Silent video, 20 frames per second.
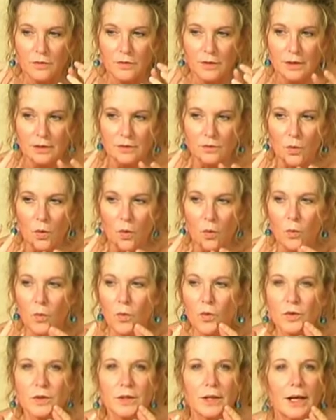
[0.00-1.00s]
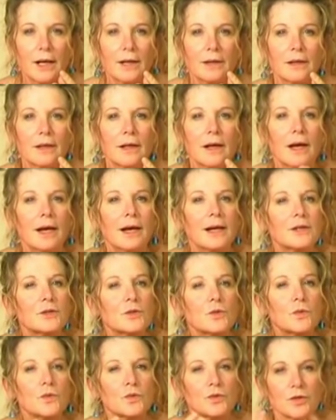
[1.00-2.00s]
that watercolor has
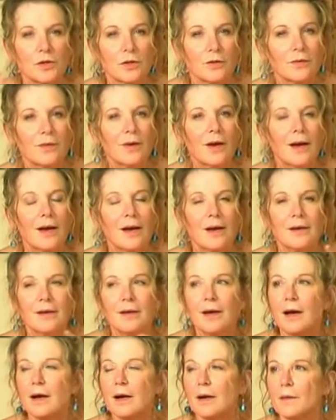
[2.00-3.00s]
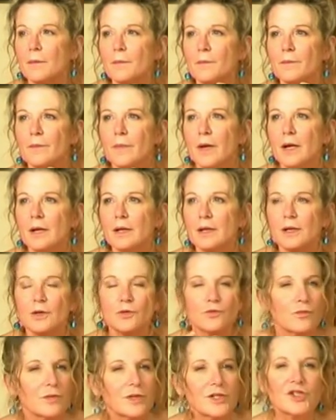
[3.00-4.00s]
also um,
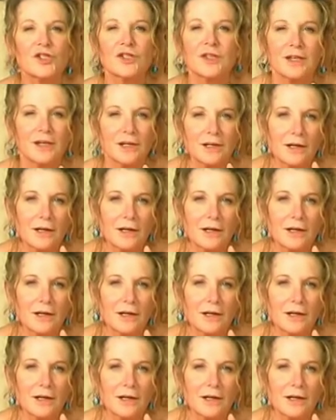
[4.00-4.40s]
enrich their